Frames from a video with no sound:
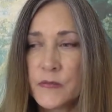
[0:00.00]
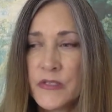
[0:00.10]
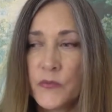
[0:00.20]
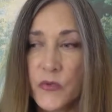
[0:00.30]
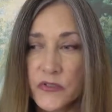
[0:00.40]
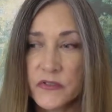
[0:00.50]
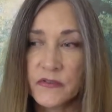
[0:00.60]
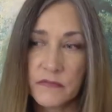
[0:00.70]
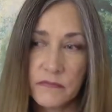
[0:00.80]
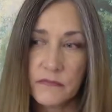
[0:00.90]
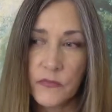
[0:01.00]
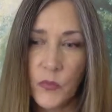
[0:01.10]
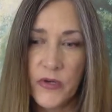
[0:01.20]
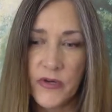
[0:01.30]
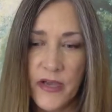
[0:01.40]
He works
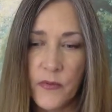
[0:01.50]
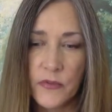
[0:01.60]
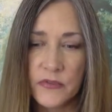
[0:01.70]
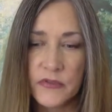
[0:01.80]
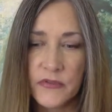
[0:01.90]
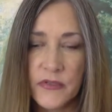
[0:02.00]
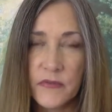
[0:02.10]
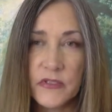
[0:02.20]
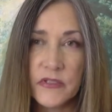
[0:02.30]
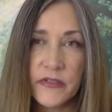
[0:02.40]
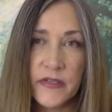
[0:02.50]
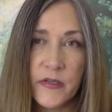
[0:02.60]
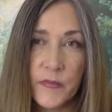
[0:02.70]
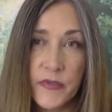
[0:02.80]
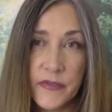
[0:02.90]
weird hours, so he was
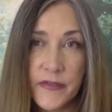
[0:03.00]
asleep.